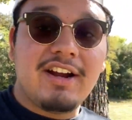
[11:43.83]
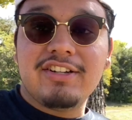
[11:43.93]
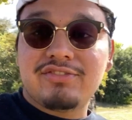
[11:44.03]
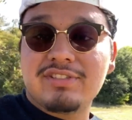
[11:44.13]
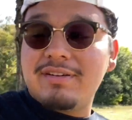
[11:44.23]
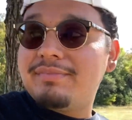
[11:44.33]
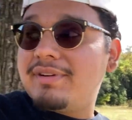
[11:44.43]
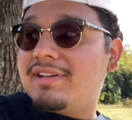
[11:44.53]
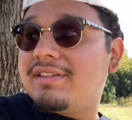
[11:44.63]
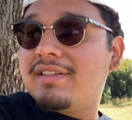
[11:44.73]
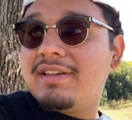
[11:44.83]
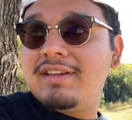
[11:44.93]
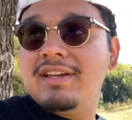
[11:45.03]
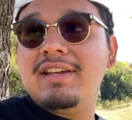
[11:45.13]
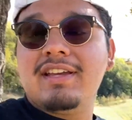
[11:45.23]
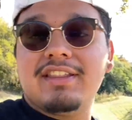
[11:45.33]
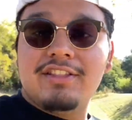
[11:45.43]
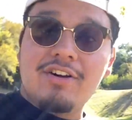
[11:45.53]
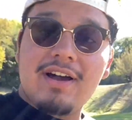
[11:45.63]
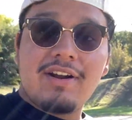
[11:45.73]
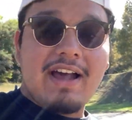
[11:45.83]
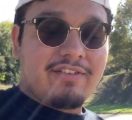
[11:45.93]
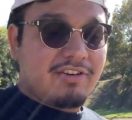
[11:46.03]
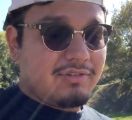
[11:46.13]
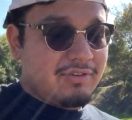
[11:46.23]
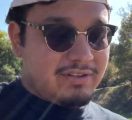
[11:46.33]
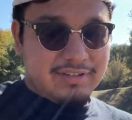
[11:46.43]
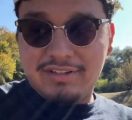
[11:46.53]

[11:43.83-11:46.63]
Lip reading: when I breathe. No, I don't have corona,